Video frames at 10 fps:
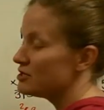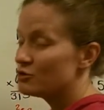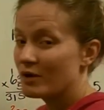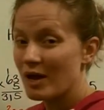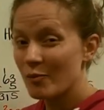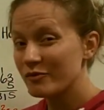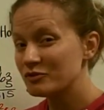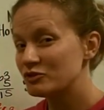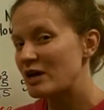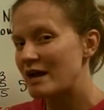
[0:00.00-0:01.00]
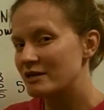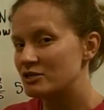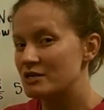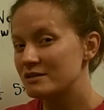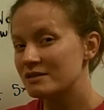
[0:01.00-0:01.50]
to teach you a couple of
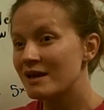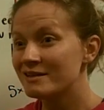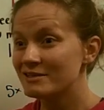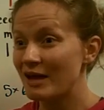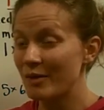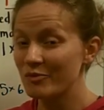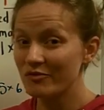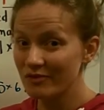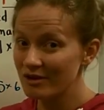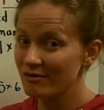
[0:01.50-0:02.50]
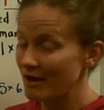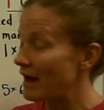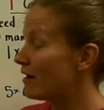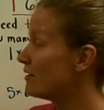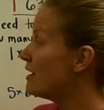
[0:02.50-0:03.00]
strategies to help you figure
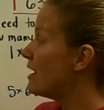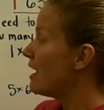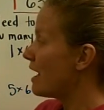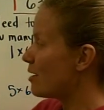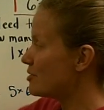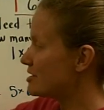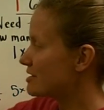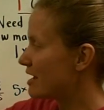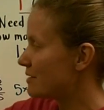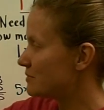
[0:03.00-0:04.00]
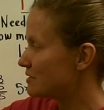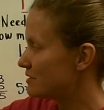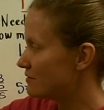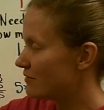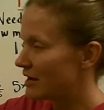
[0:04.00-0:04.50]
out how many times
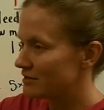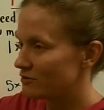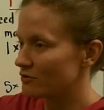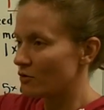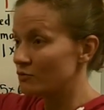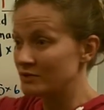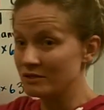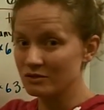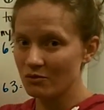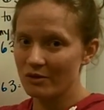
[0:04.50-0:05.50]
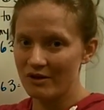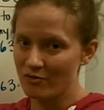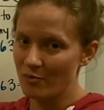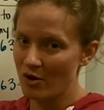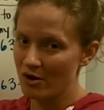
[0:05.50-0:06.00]
the divisor goes into
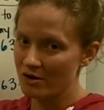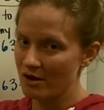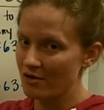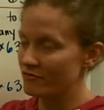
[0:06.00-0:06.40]
whatever part